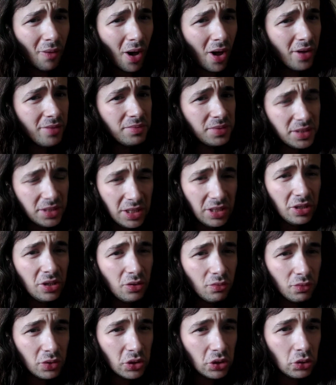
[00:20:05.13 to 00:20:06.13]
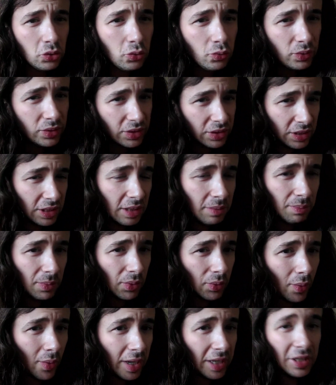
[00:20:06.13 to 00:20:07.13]
I've seen the original with Steve
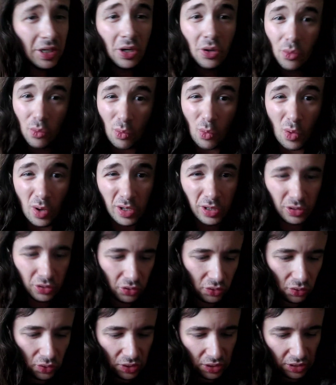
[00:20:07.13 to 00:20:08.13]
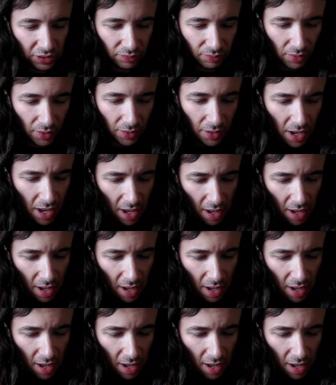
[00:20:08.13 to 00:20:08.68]
McQueen and quite enjoyed this one,